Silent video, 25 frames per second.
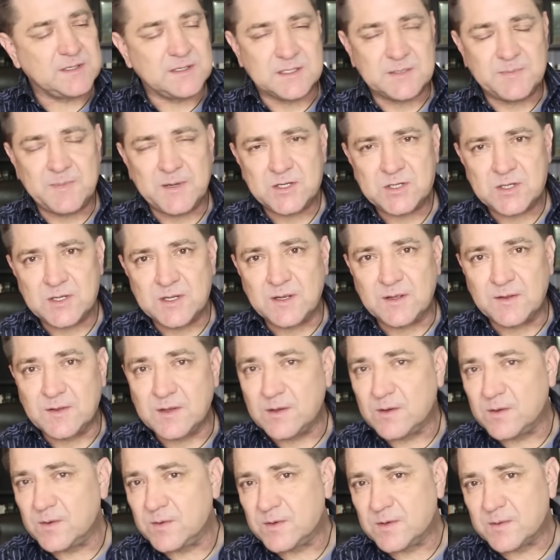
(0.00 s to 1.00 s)
especially on
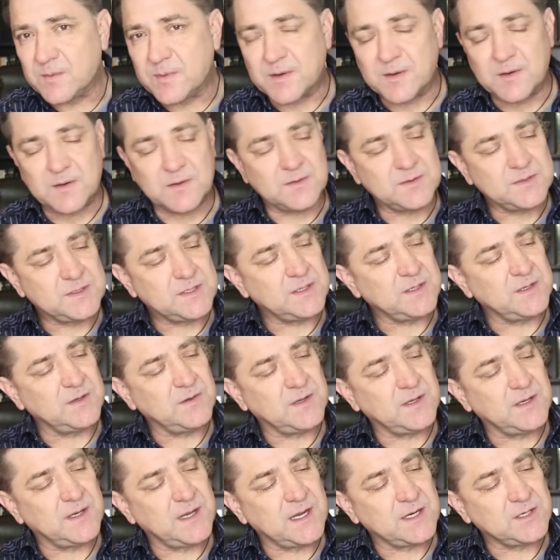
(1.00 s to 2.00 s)
the older pearls, you
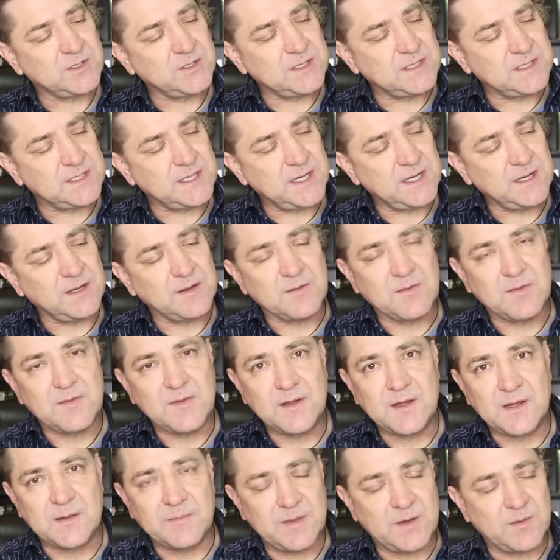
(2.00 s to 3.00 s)
can actually take your
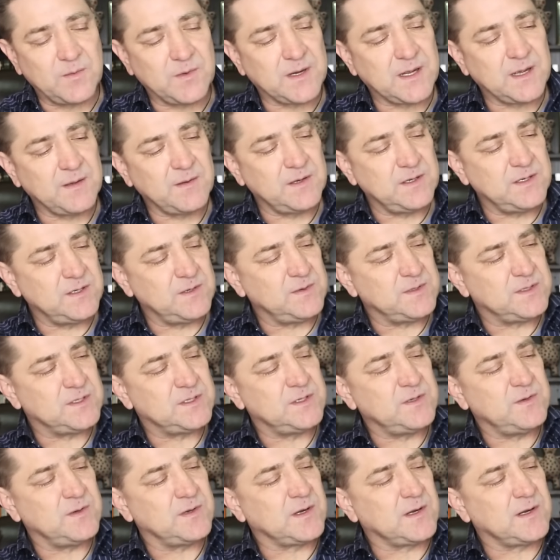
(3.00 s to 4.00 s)
thumb, and what I would do is
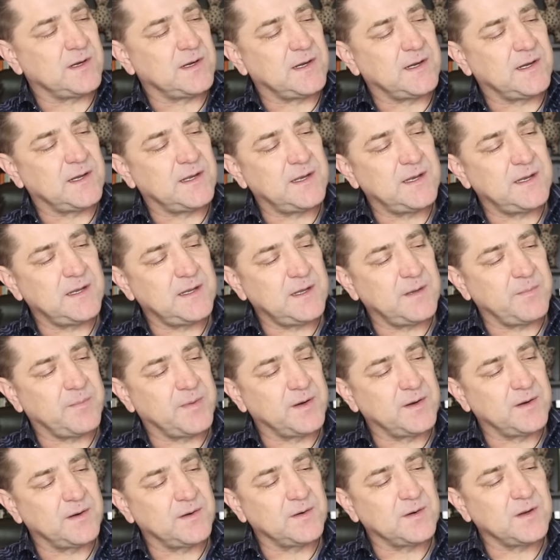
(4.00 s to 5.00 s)
do it on a
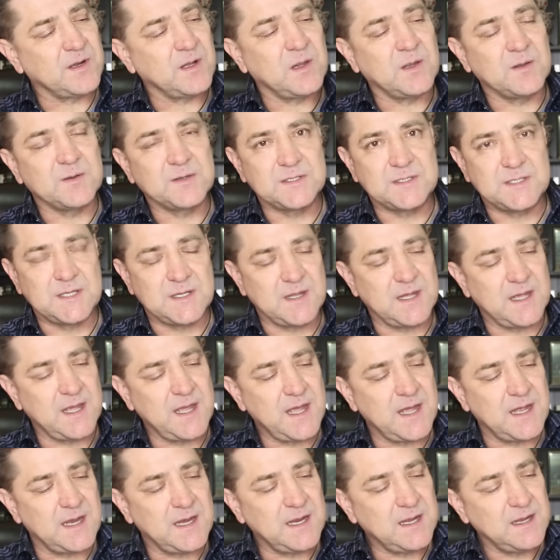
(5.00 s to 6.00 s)
pearl close to the
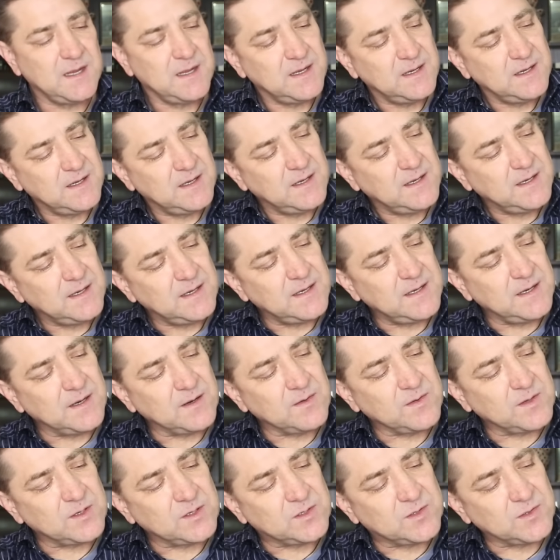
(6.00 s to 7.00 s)
end,
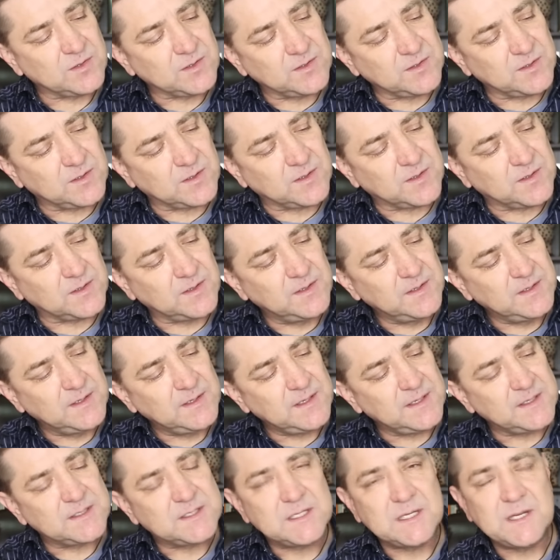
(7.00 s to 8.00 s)
near the drill hole,
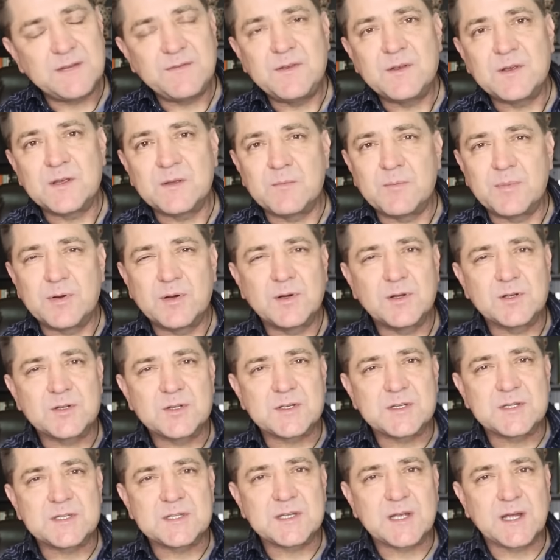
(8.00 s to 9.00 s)
and see if you can
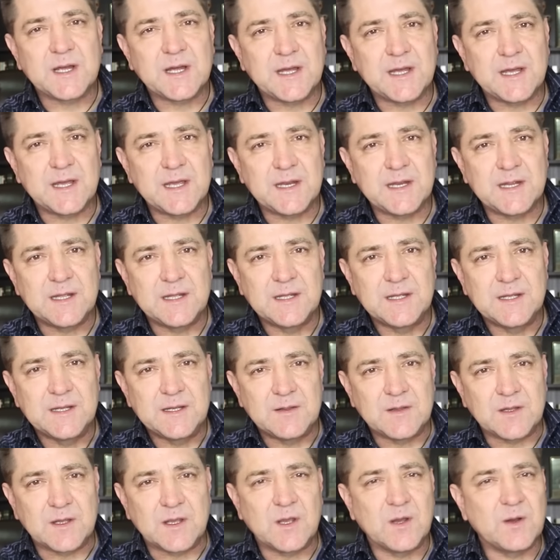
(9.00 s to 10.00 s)
push aside
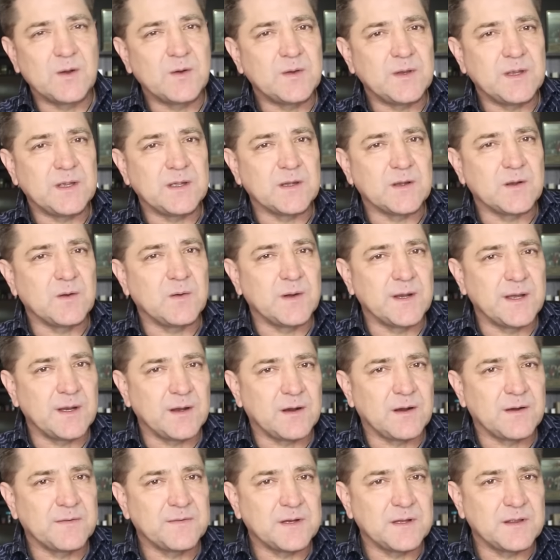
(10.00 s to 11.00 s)
the coating. And quite
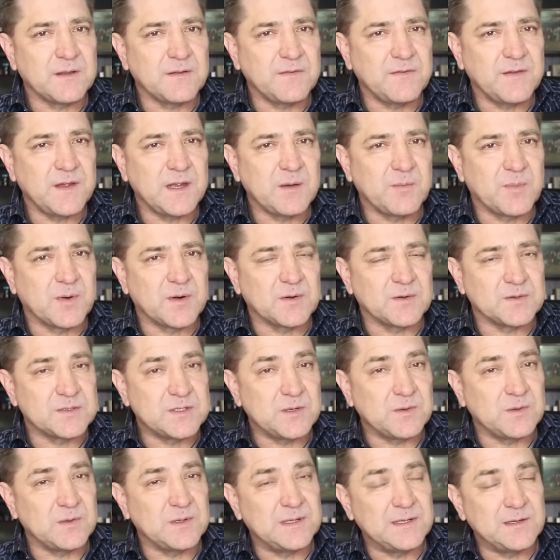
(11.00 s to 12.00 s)
often, the fake
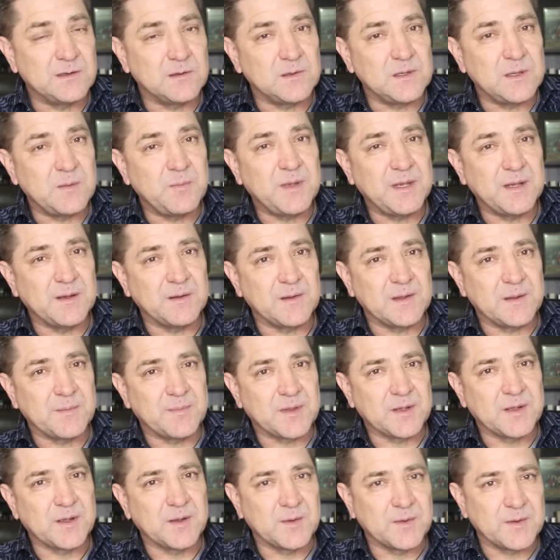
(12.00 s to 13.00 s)
pearls, you'll literally peel up
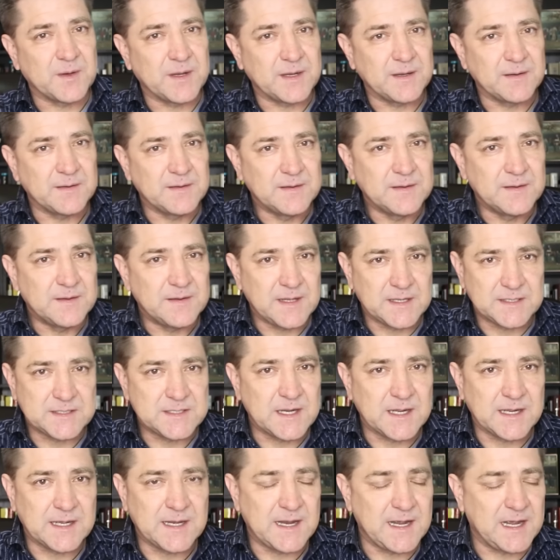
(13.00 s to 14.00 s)
the coating. That's
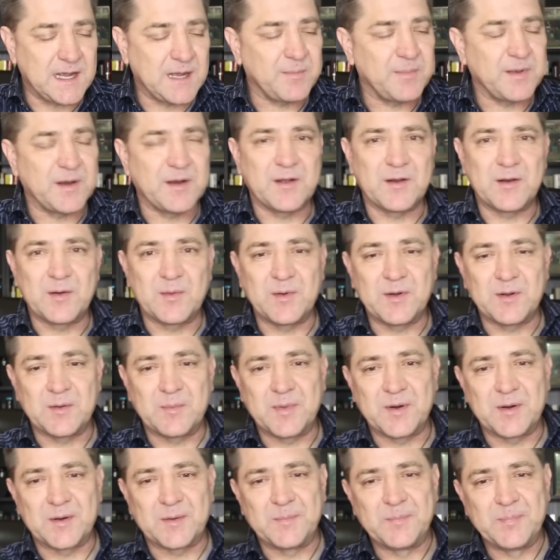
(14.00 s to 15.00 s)
not going to happen on a real
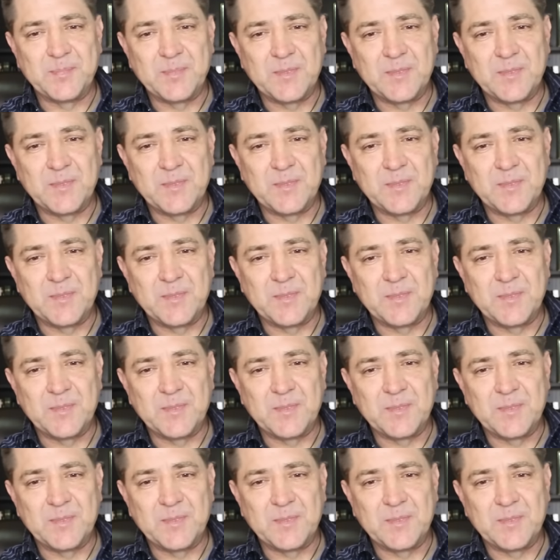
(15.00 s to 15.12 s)
pearl.